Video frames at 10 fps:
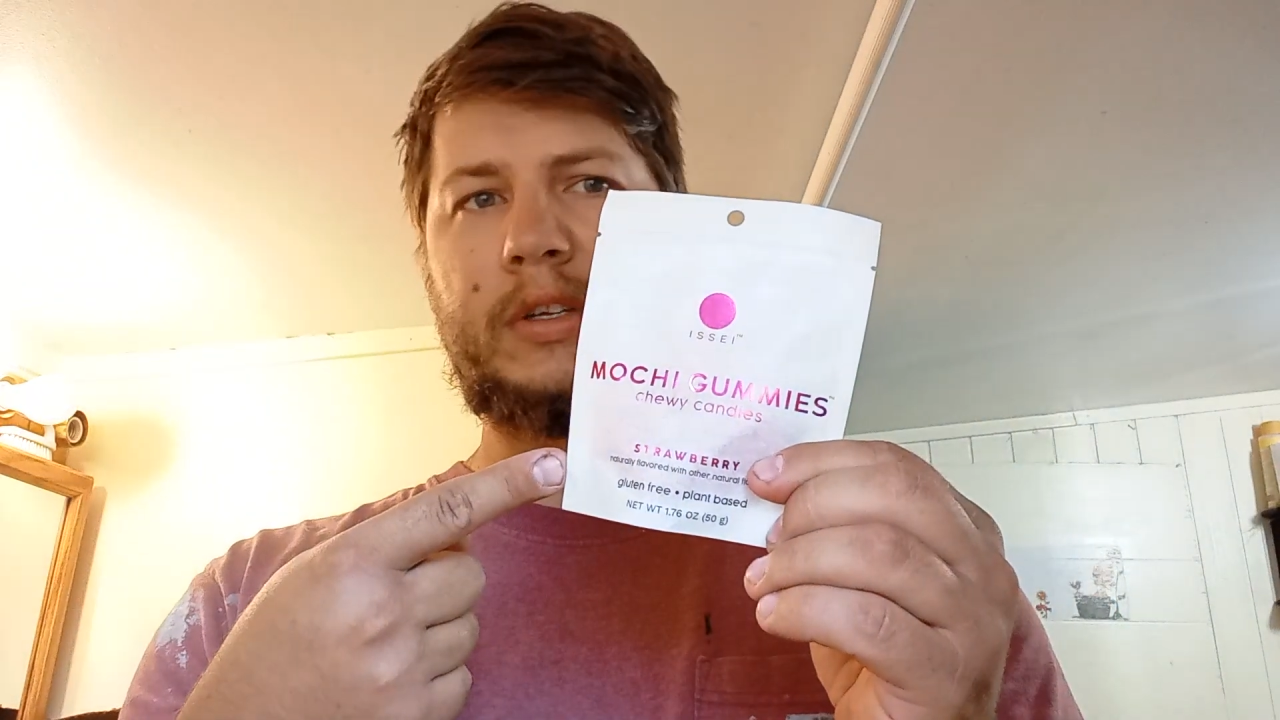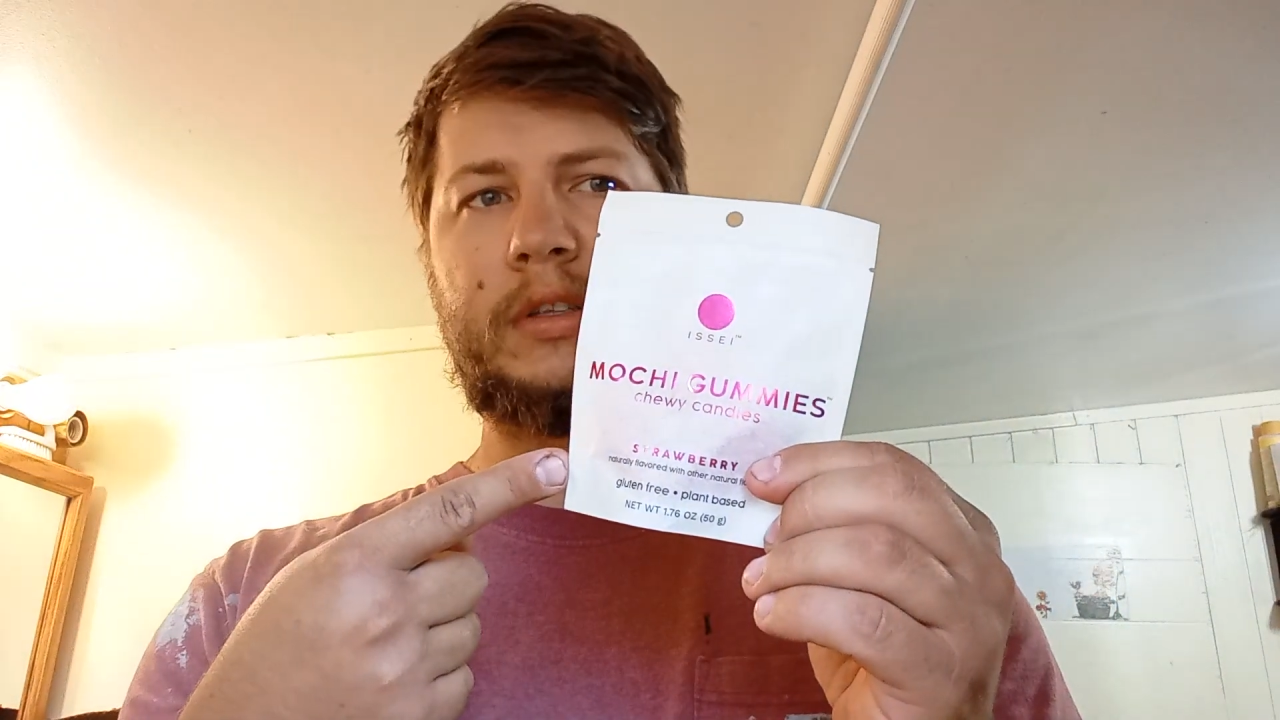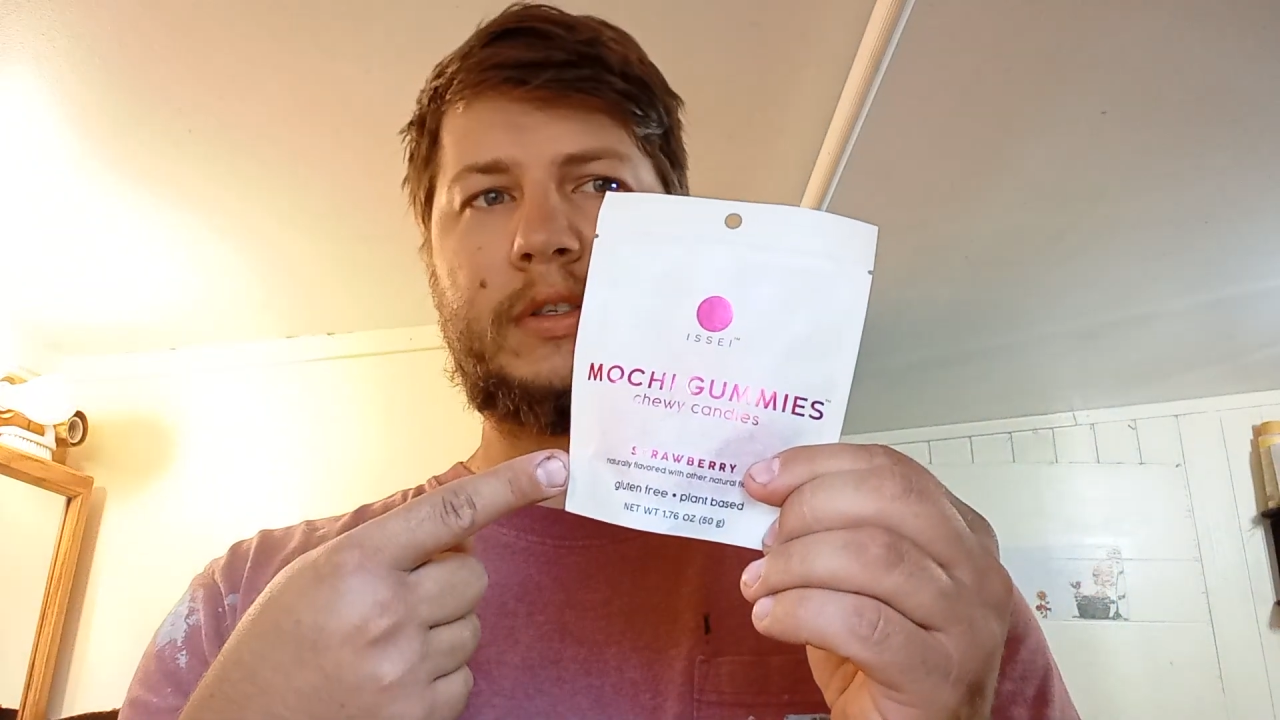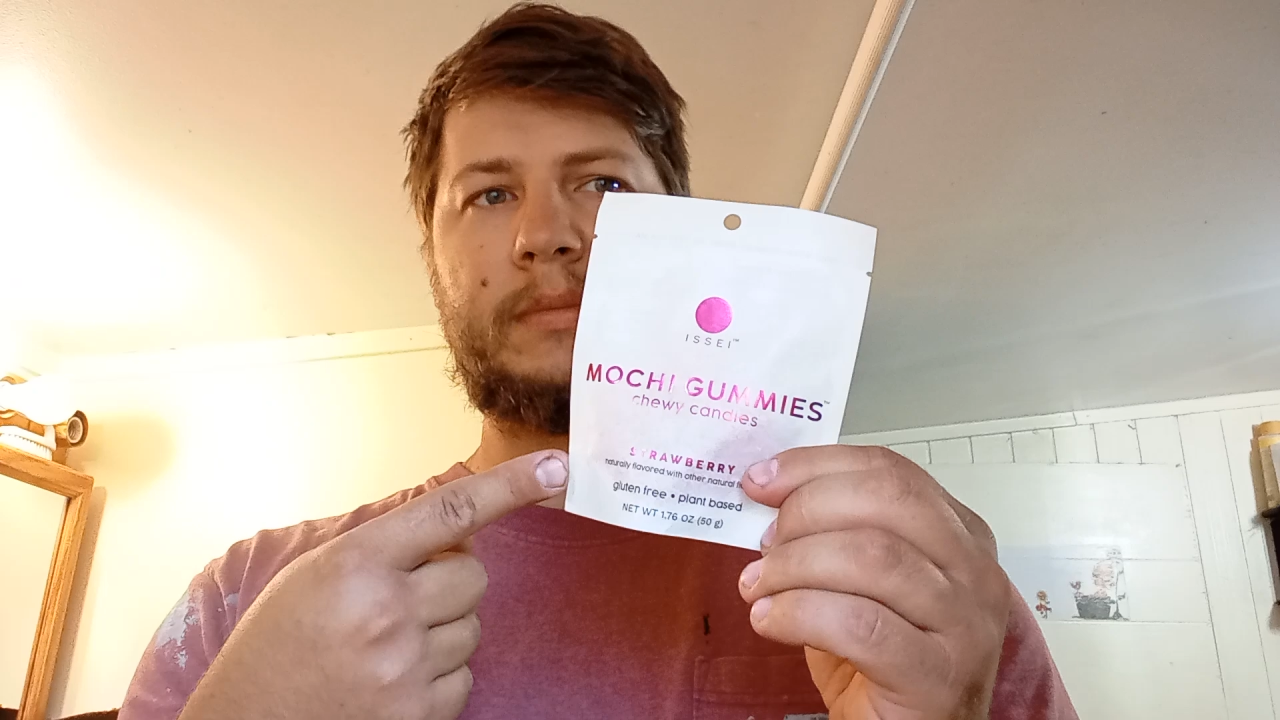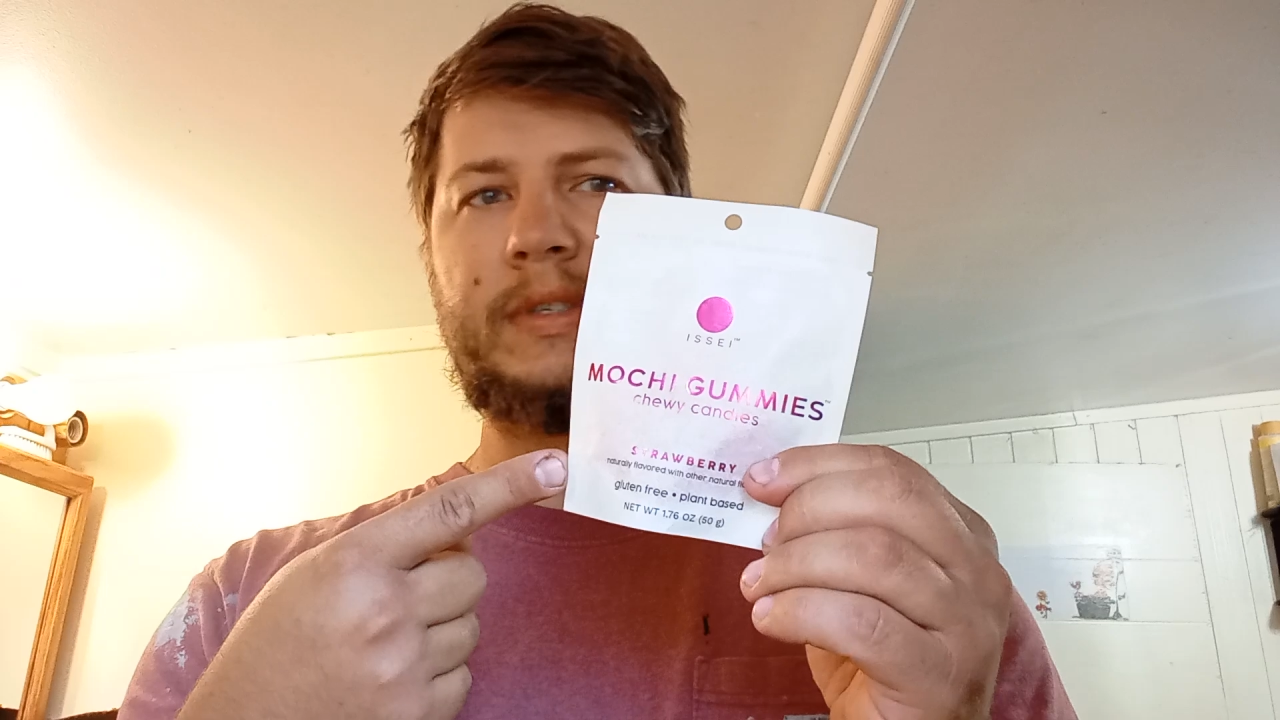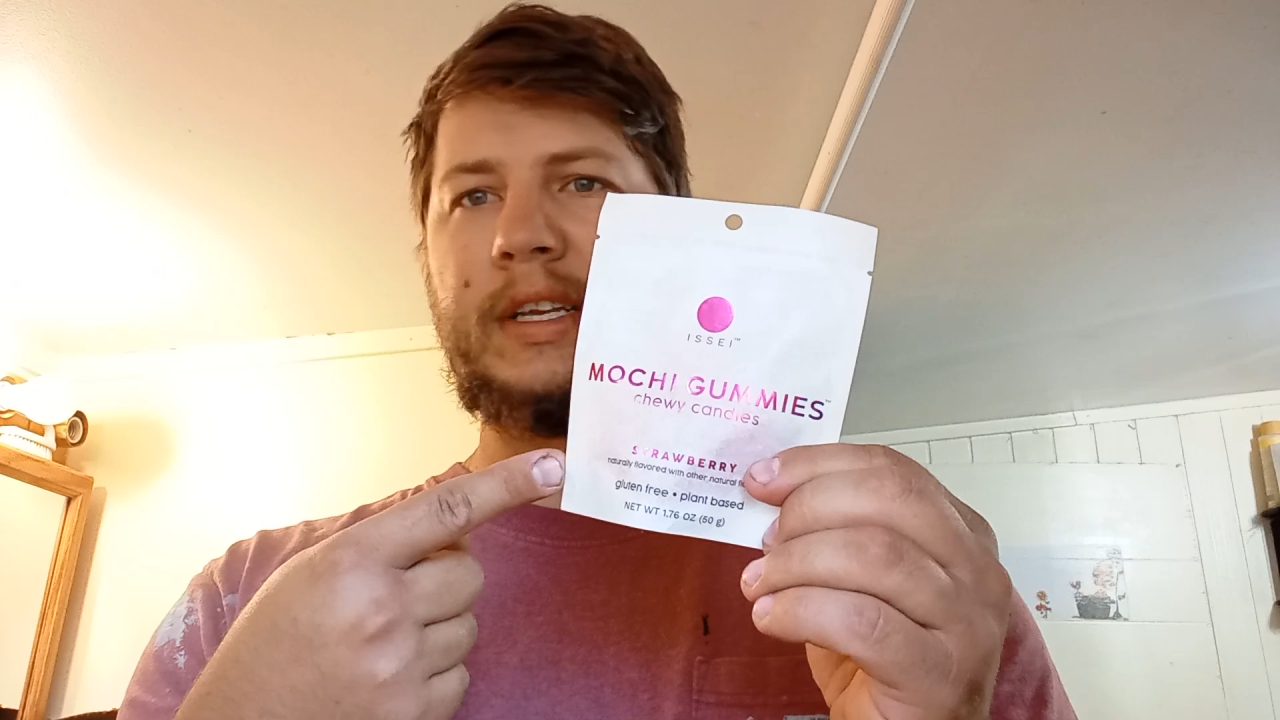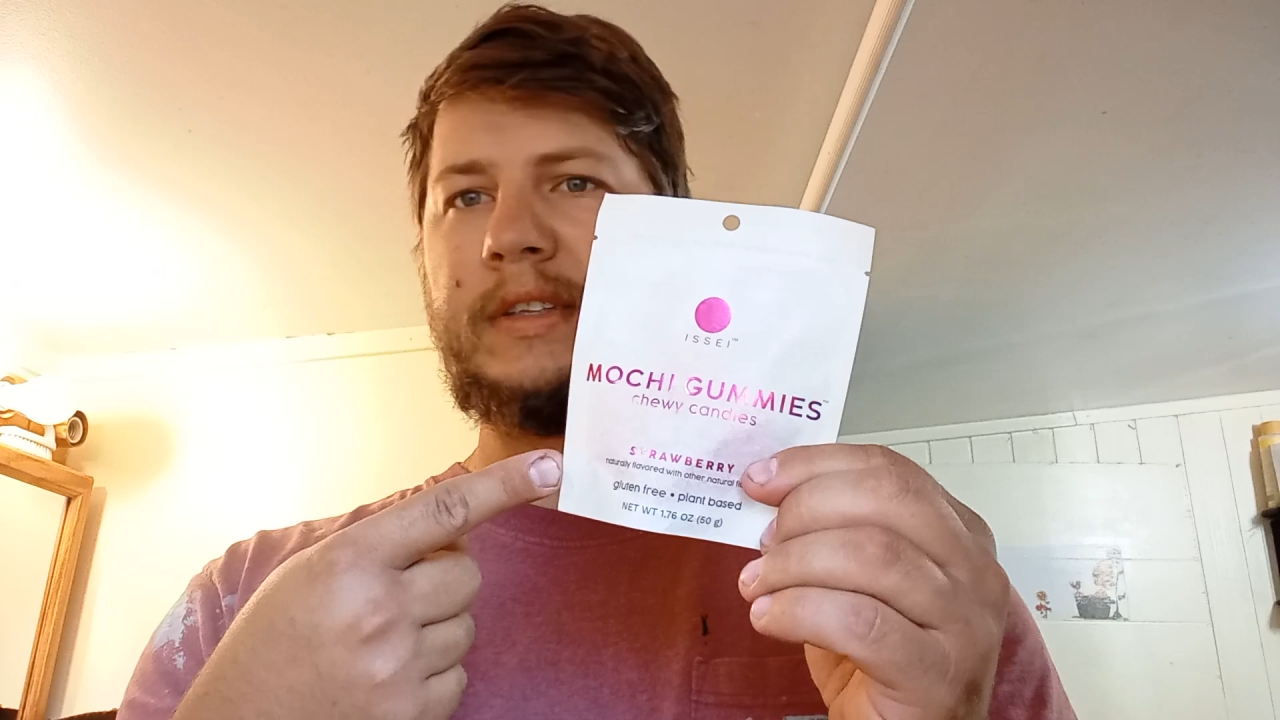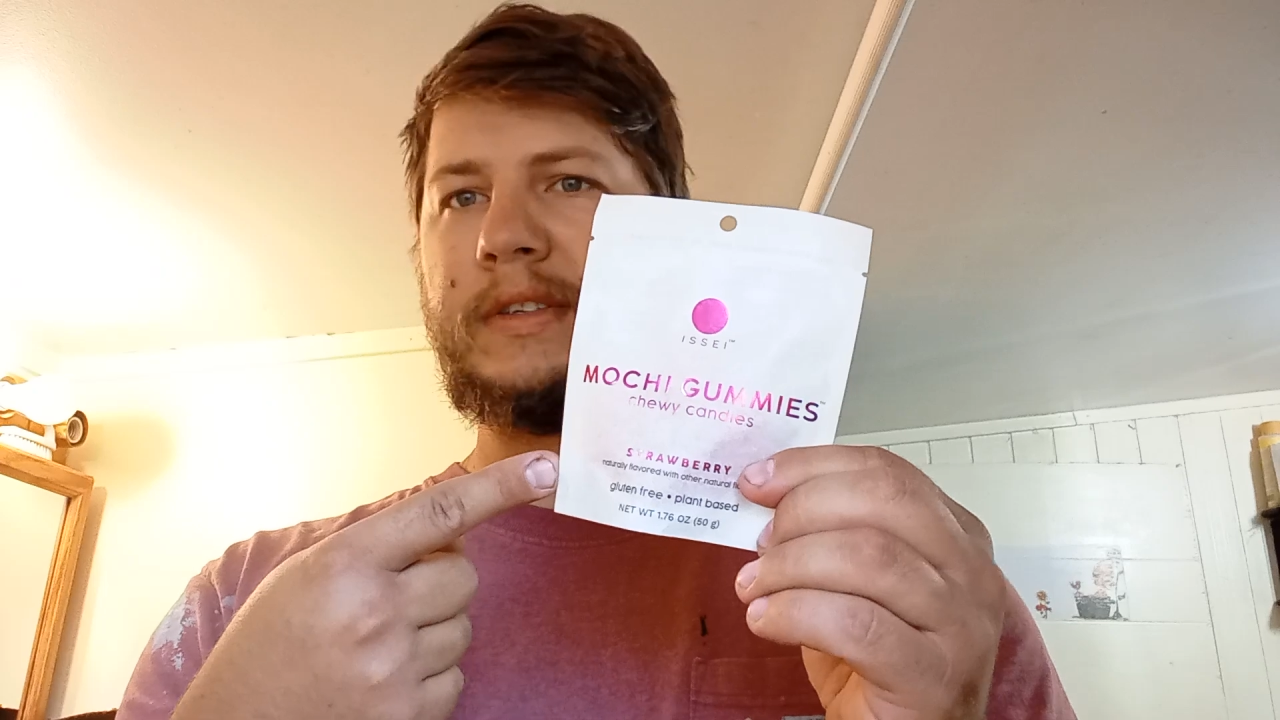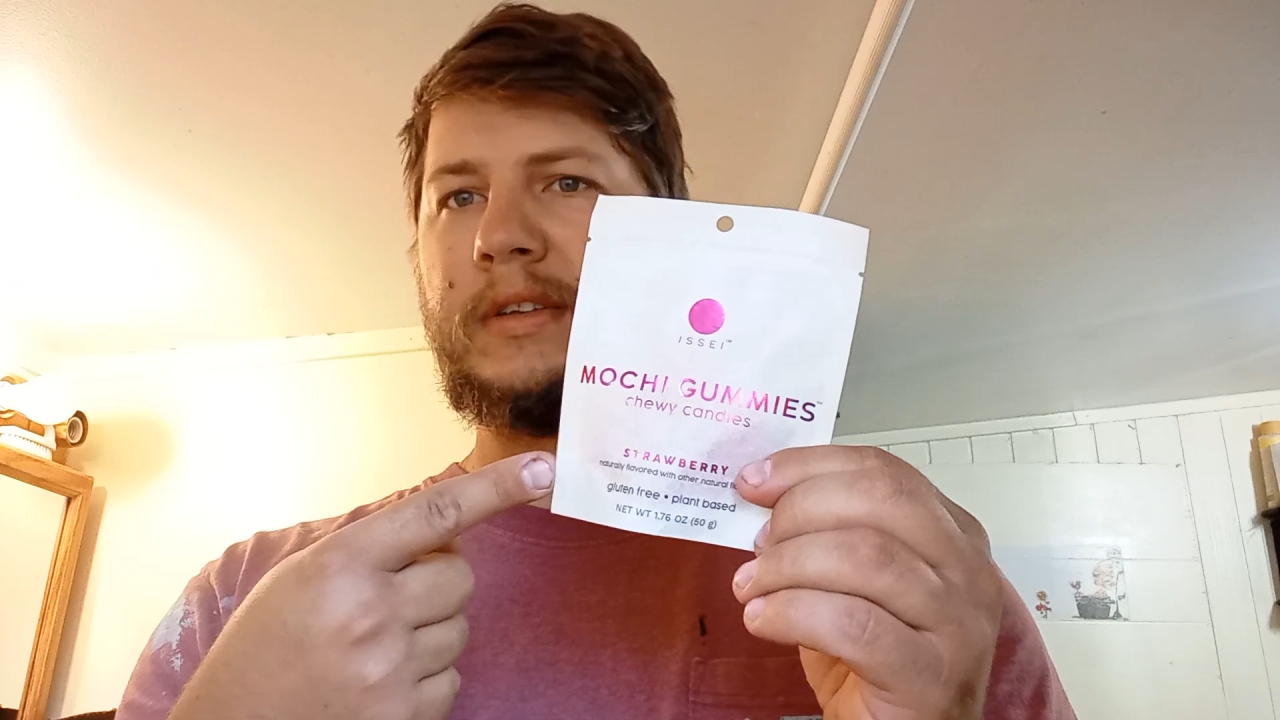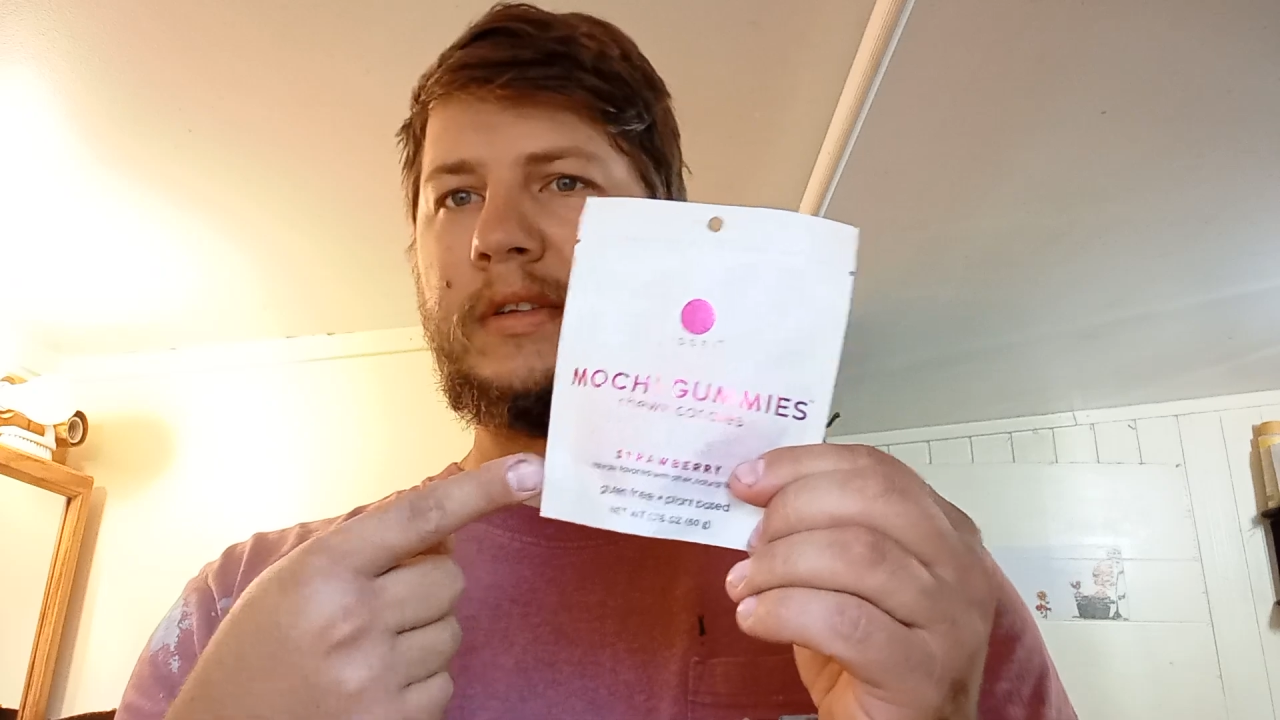and some
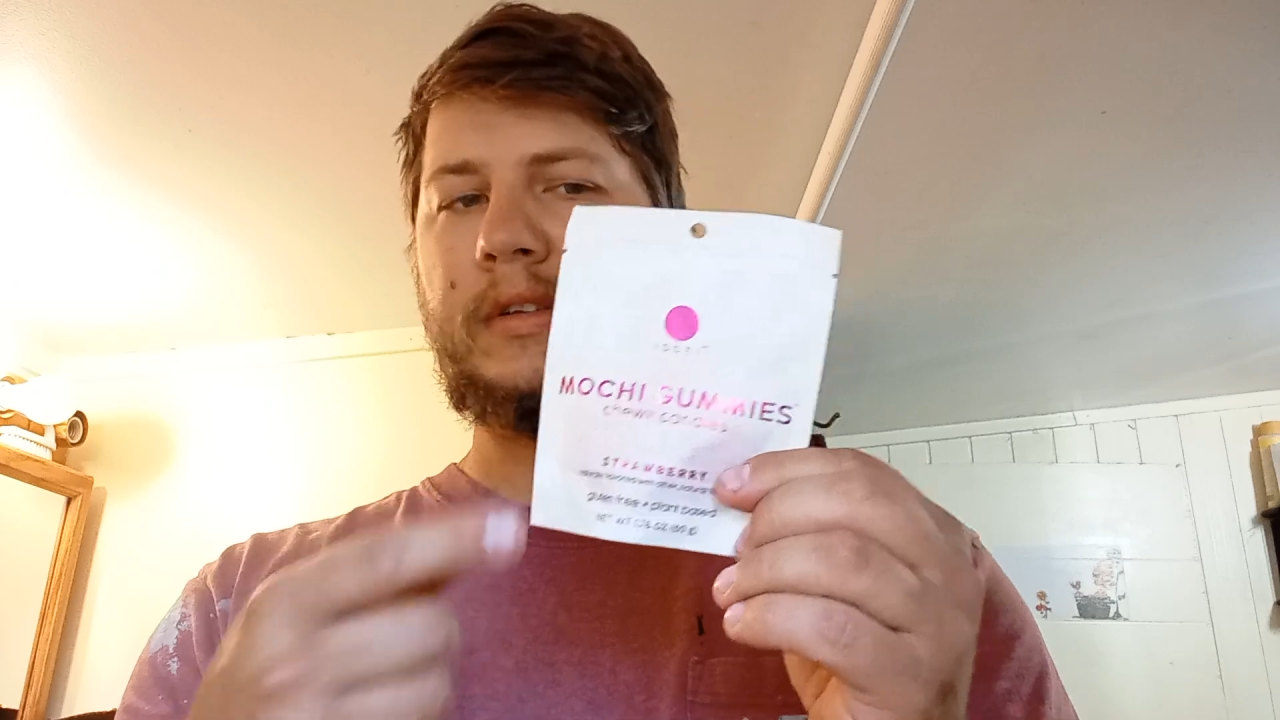cents